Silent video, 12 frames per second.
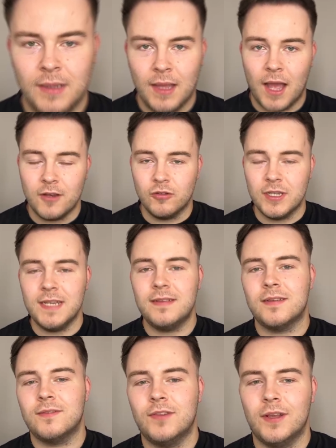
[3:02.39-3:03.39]
And you'll need
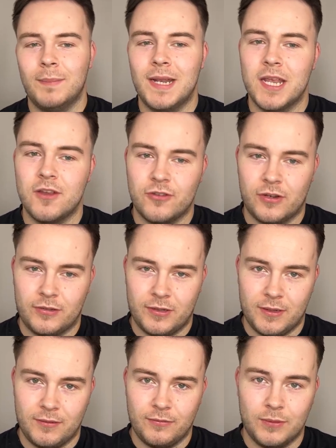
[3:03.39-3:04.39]
to familiarize
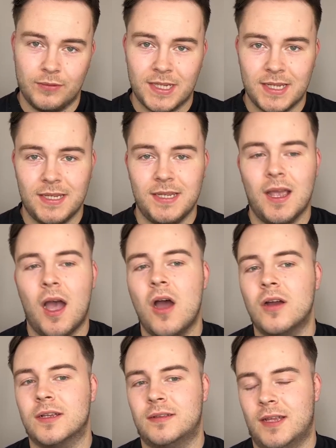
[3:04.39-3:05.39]
yourself with key
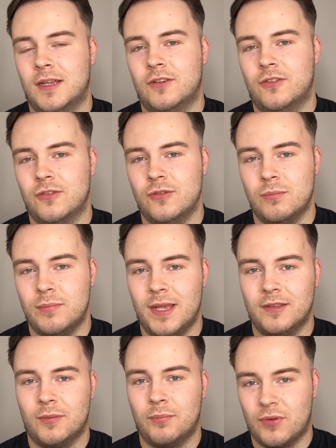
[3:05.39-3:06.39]
architectural
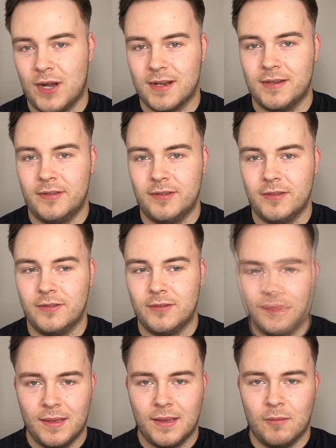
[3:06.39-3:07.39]
best
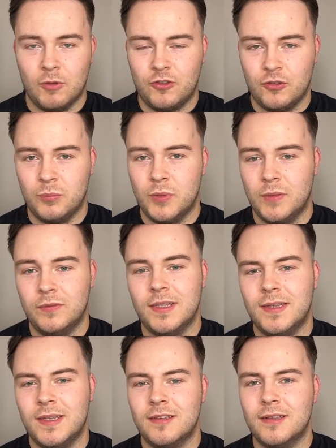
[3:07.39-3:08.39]
practices. And once you move
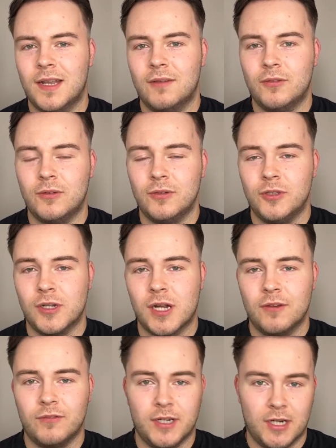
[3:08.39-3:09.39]
to this level, you're
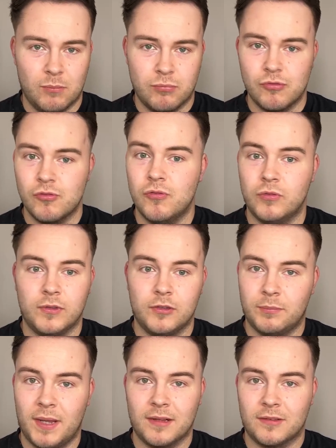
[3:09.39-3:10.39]
covering a broad
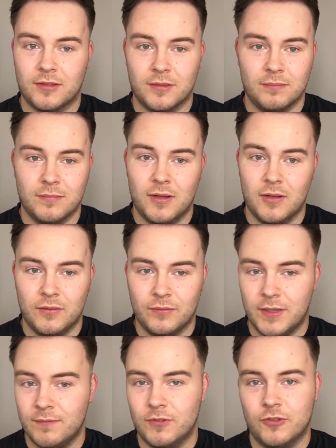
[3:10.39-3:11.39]
spectrum of
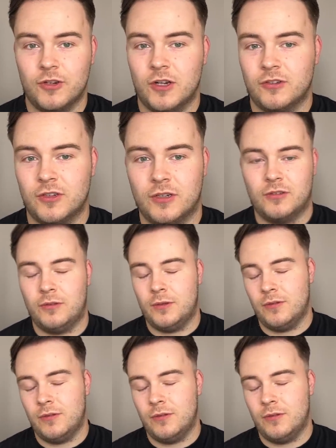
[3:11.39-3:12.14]
infrastructure. So you've